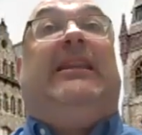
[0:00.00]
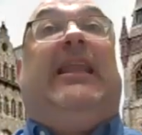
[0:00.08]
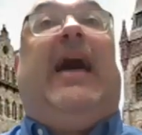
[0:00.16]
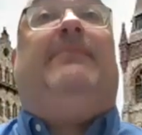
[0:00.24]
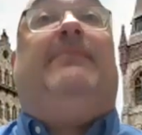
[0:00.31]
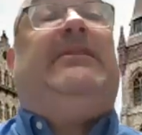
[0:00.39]
a
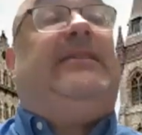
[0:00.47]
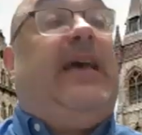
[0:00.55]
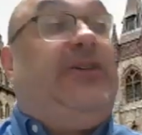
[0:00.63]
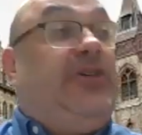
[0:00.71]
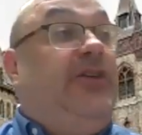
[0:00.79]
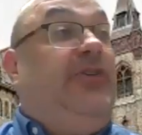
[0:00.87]
lab
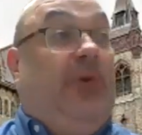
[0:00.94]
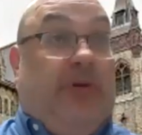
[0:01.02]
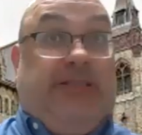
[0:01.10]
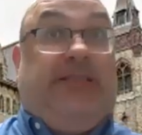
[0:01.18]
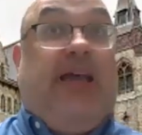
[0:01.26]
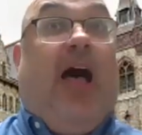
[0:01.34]
session
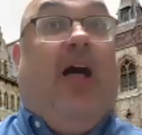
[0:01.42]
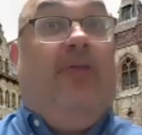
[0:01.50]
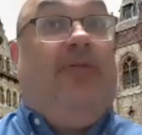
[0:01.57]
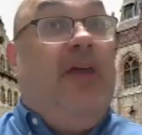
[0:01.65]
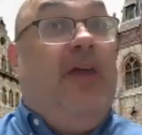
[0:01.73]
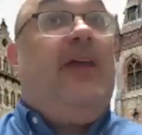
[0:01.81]

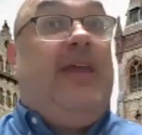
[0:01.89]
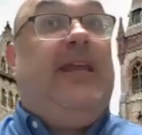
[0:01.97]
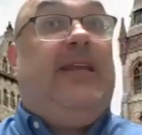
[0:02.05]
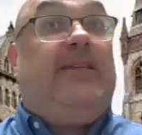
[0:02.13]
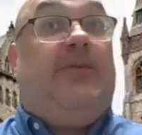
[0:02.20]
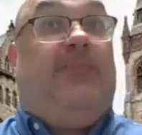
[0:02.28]
yourself
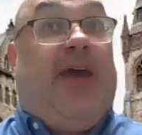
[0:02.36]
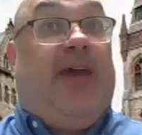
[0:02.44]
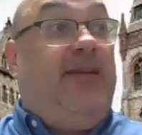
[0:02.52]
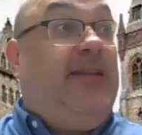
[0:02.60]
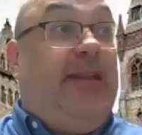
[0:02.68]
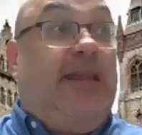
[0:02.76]

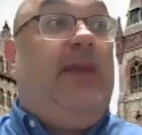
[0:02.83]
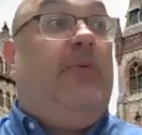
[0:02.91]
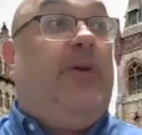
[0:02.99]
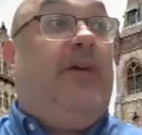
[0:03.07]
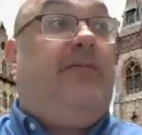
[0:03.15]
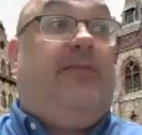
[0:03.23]
independently
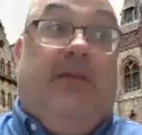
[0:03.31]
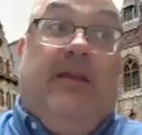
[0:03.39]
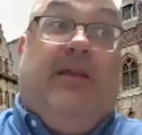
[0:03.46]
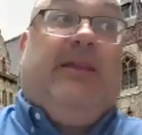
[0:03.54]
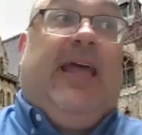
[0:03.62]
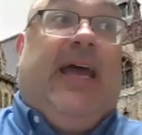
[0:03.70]
with
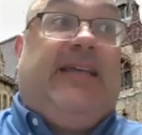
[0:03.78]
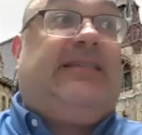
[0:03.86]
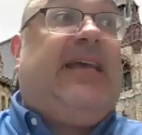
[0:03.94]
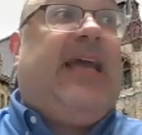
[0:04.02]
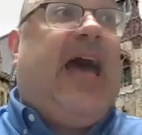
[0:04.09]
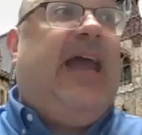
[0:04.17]

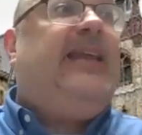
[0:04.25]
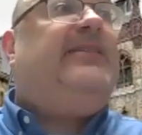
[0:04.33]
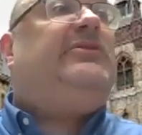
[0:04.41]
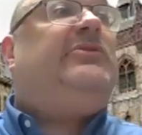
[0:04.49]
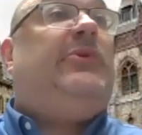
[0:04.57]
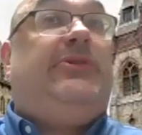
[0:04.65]
less
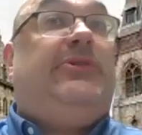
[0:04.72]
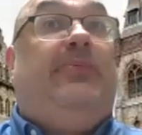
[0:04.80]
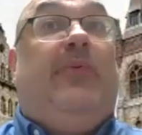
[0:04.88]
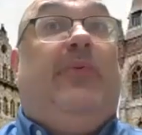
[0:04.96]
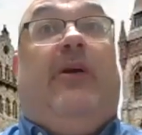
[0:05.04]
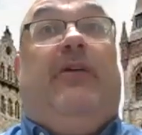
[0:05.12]
guidance or
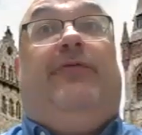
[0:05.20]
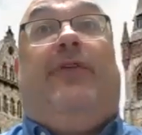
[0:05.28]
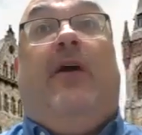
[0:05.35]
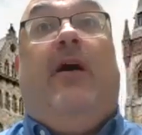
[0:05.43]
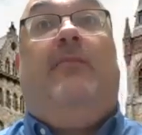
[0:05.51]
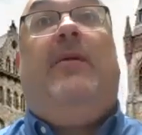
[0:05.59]
support
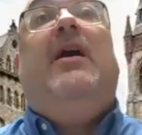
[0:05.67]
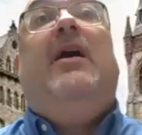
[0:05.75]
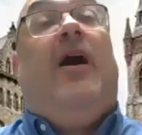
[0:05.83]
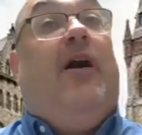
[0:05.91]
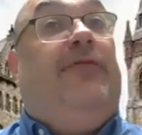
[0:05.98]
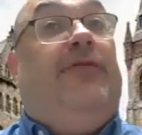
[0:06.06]
from
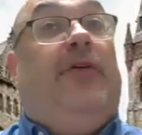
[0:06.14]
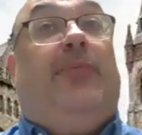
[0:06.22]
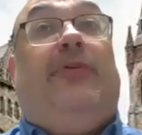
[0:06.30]
a full